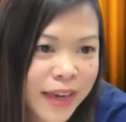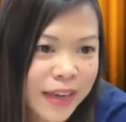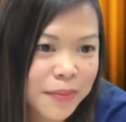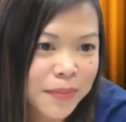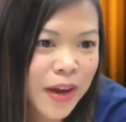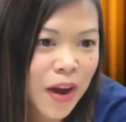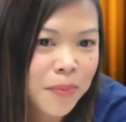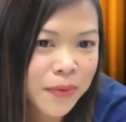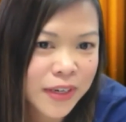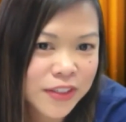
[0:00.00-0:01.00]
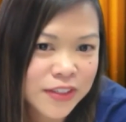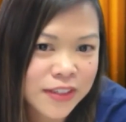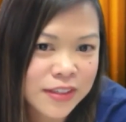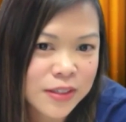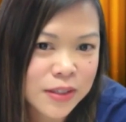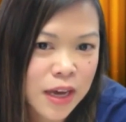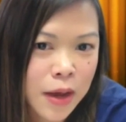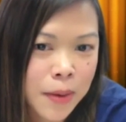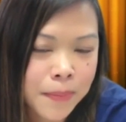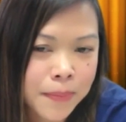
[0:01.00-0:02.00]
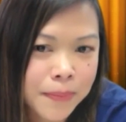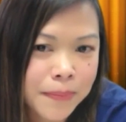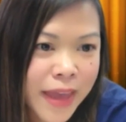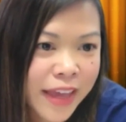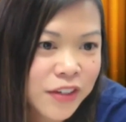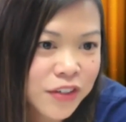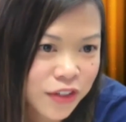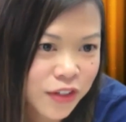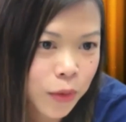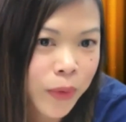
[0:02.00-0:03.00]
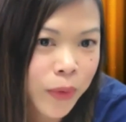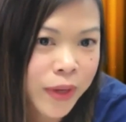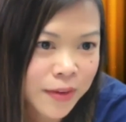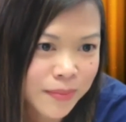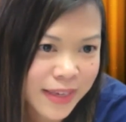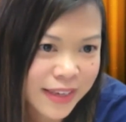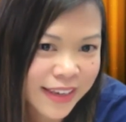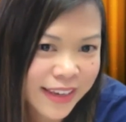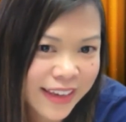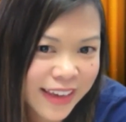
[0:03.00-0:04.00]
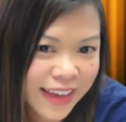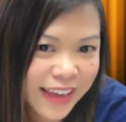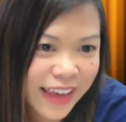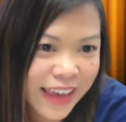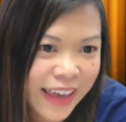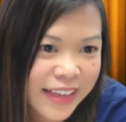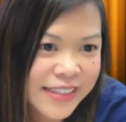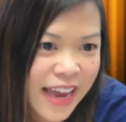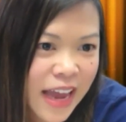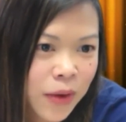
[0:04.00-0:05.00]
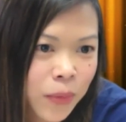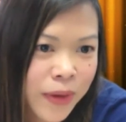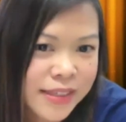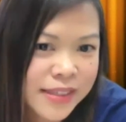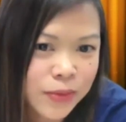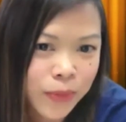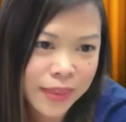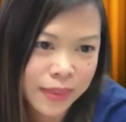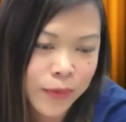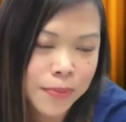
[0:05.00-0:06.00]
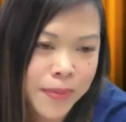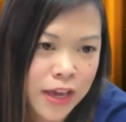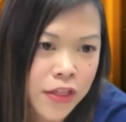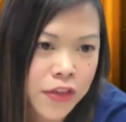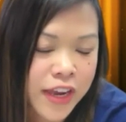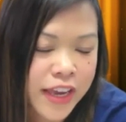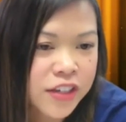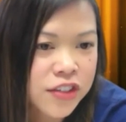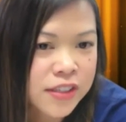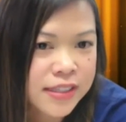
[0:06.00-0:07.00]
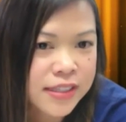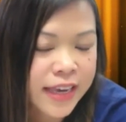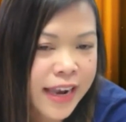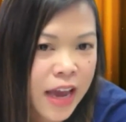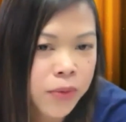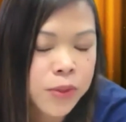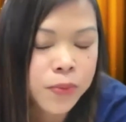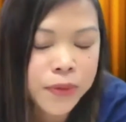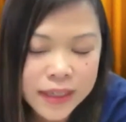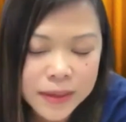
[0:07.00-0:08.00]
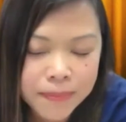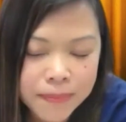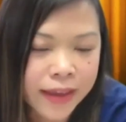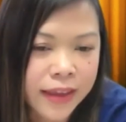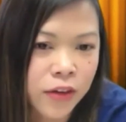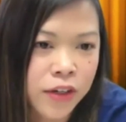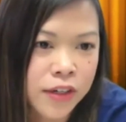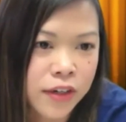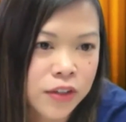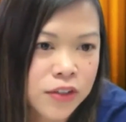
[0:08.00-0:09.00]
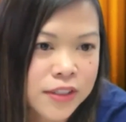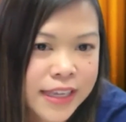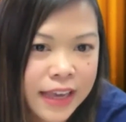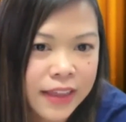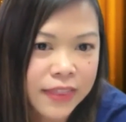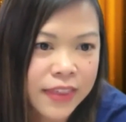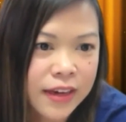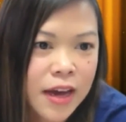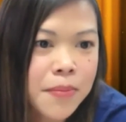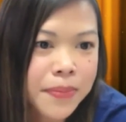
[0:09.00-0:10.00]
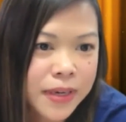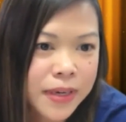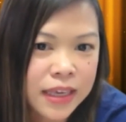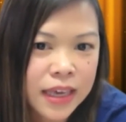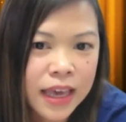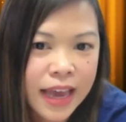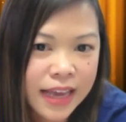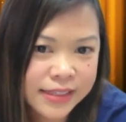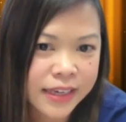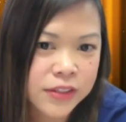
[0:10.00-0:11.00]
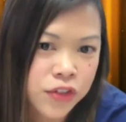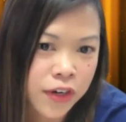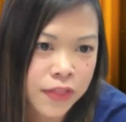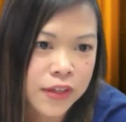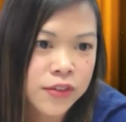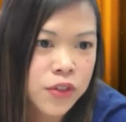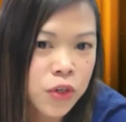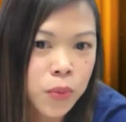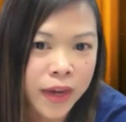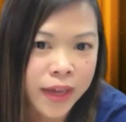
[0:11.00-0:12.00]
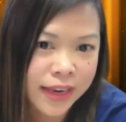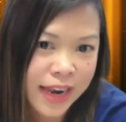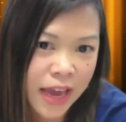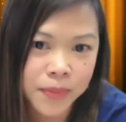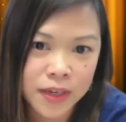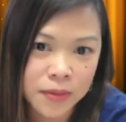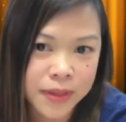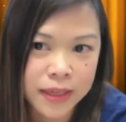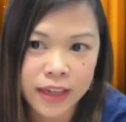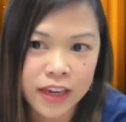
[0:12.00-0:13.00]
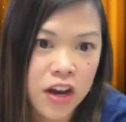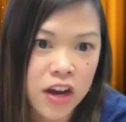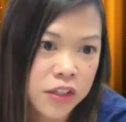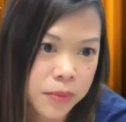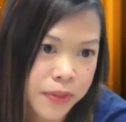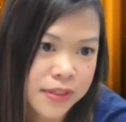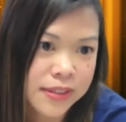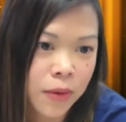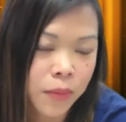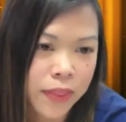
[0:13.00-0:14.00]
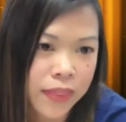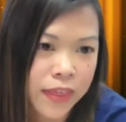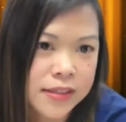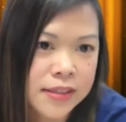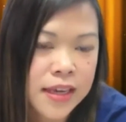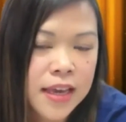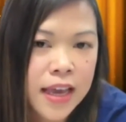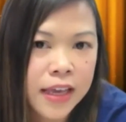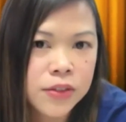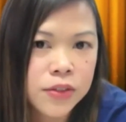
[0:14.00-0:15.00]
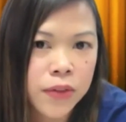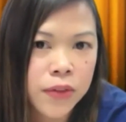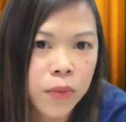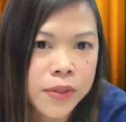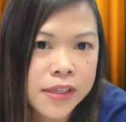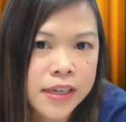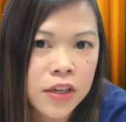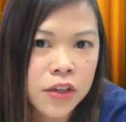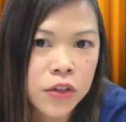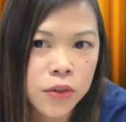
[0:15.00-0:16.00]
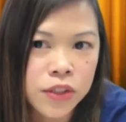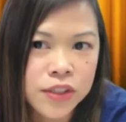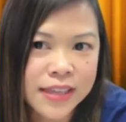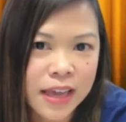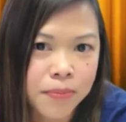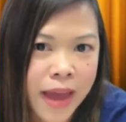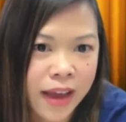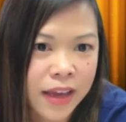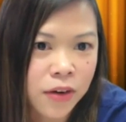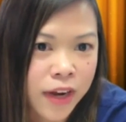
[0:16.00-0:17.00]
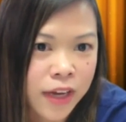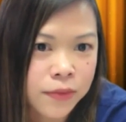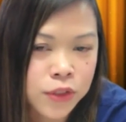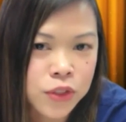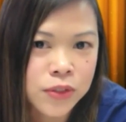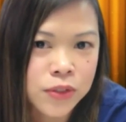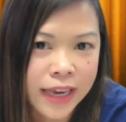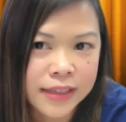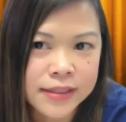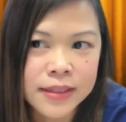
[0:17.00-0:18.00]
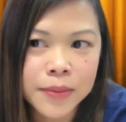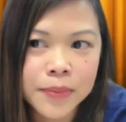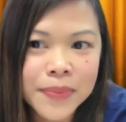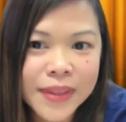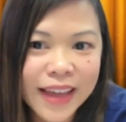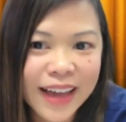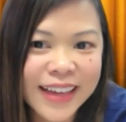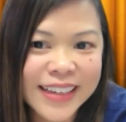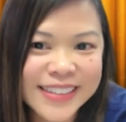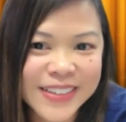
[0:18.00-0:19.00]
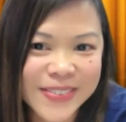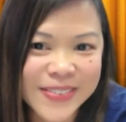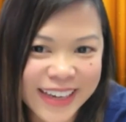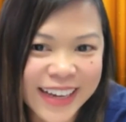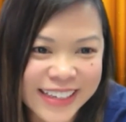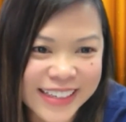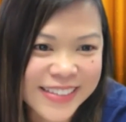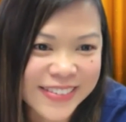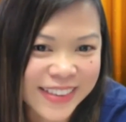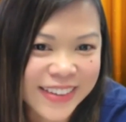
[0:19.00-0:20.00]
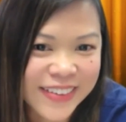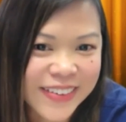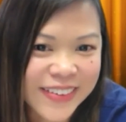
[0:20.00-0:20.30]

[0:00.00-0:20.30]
my operations manager quit on me. And I was with my other agency, and I was really banking on her to take the company as I start this new one, and I'm going to be like 100% with this. And so that was like a huge setback. I cried for 2 days. to be honest with you,